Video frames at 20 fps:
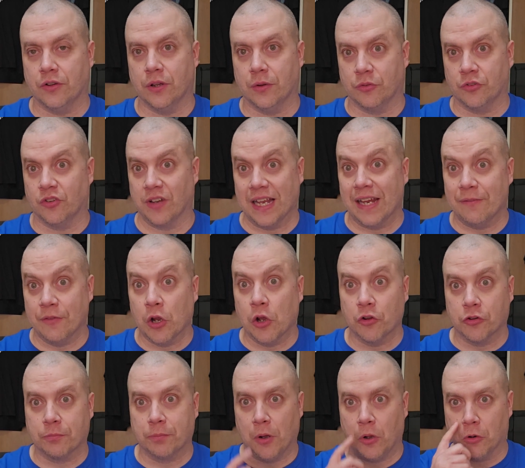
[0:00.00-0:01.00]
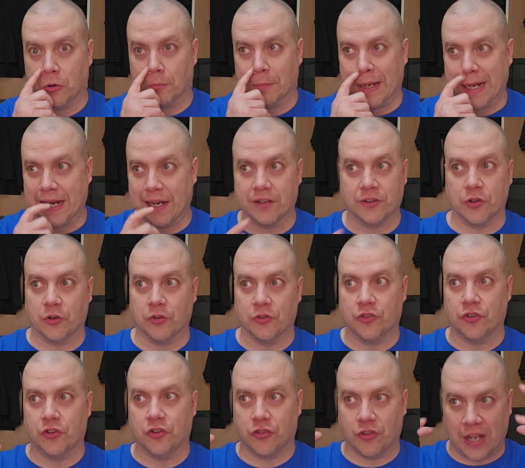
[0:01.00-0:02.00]
slave ghosts pull her back. There's
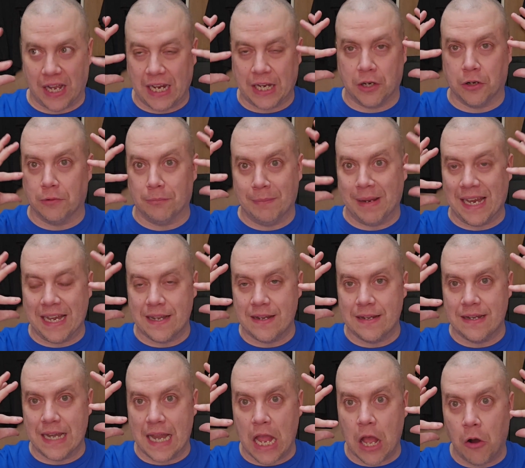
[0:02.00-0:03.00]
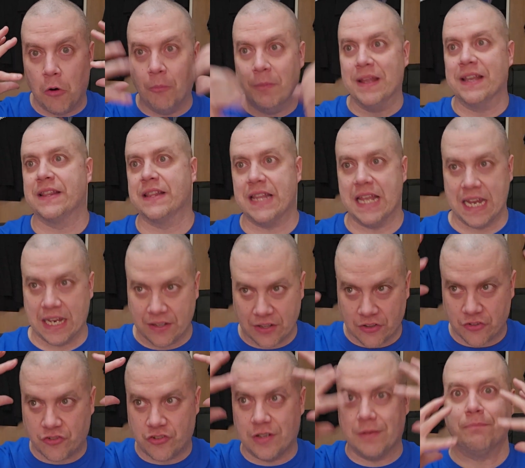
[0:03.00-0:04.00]
this Iron Maiden helmet thing
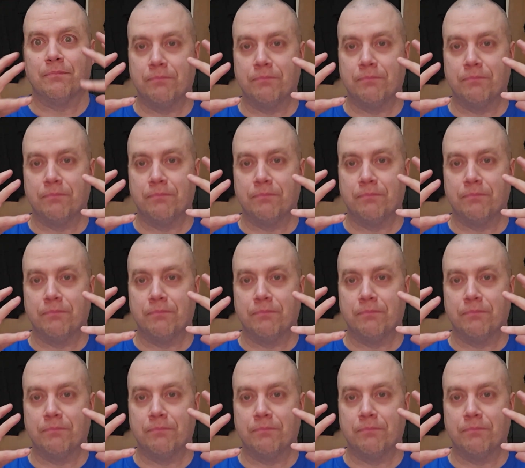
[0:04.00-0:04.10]
that she